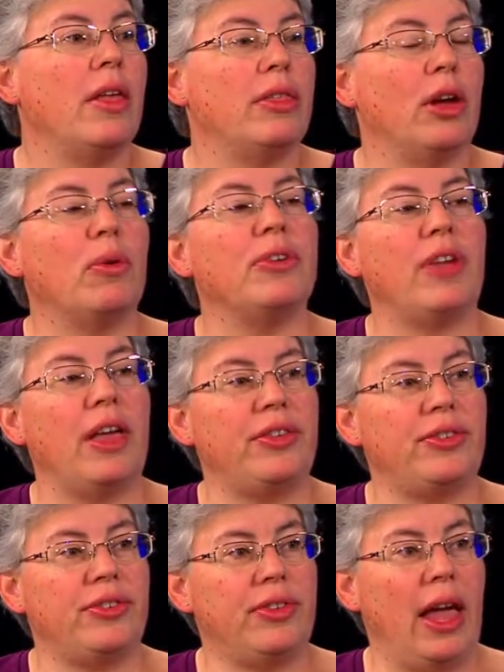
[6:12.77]
There was a
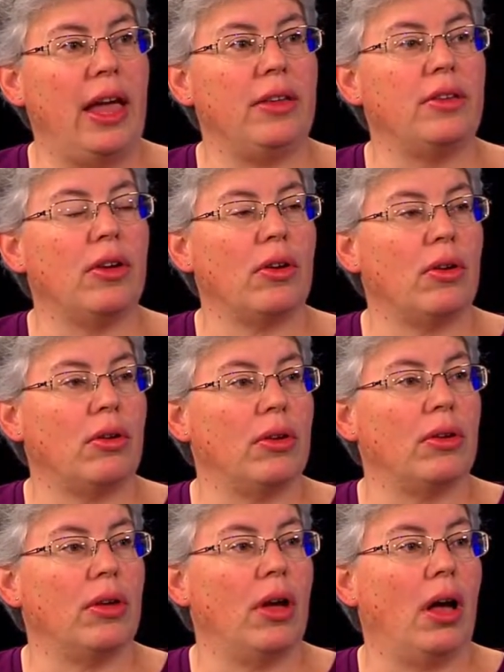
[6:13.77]
state
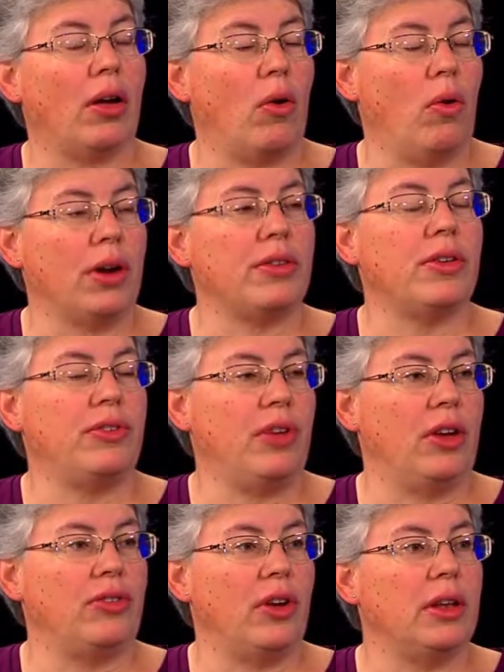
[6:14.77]
uh, court
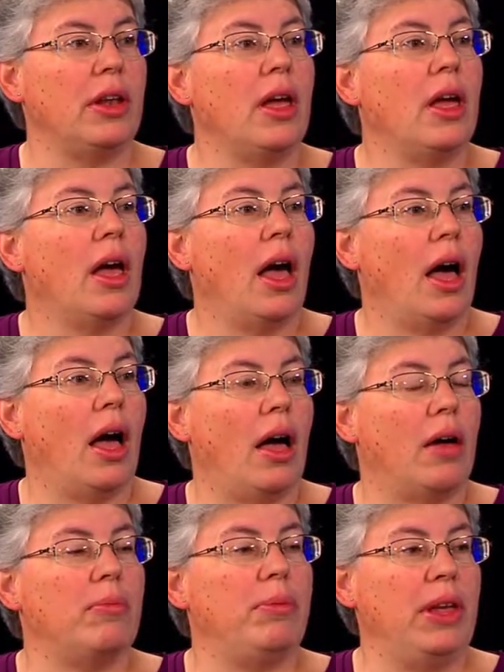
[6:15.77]
decision,
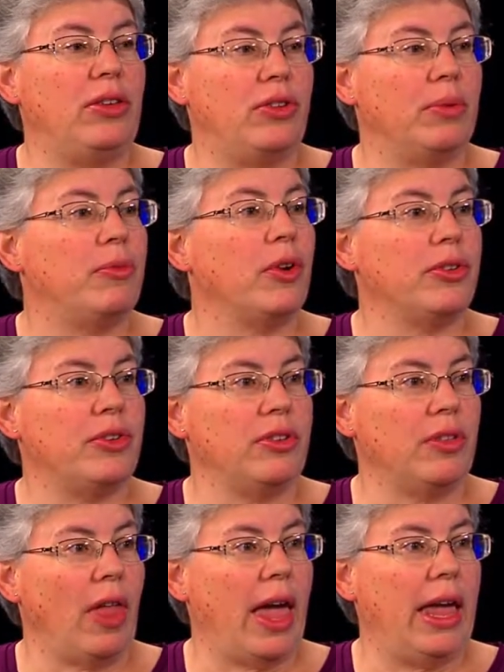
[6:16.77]
uh, Beacham versus
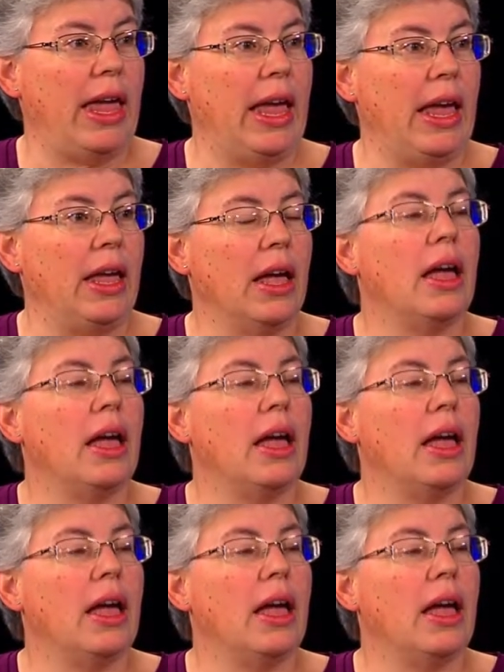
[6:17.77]
Leahy,